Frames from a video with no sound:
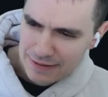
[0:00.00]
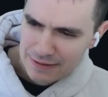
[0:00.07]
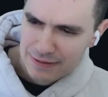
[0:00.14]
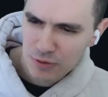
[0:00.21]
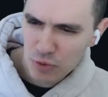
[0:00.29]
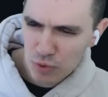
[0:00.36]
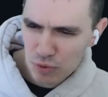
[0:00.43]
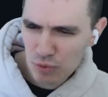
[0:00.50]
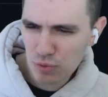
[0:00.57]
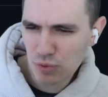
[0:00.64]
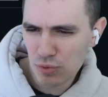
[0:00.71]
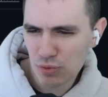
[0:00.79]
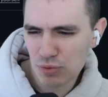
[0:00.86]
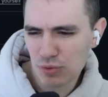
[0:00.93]

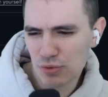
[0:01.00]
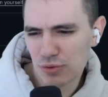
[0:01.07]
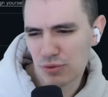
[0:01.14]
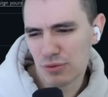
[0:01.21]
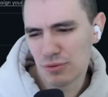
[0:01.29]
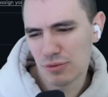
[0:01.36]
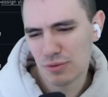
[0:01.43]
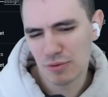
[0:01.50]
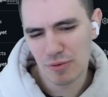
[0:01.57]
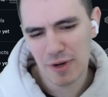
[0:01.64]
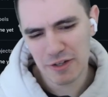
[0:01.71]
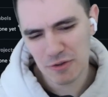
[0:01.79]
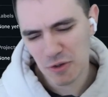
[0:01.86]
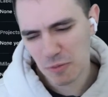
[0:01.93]
Ooh, why
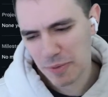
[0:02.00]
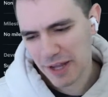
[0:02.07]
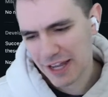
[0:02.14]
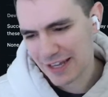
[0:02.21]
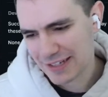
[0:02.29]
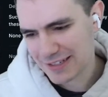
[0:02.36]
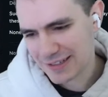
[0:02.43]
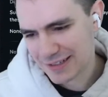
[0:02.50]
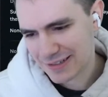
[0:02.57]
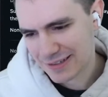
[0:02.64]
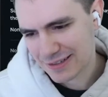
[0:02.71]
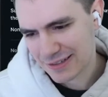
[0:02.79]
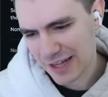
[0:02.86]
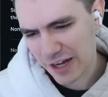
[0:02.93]
you no pass?
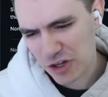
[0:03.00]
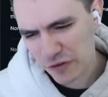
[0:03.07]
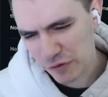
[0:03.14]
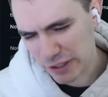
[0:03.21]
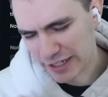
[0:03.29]
I could have written a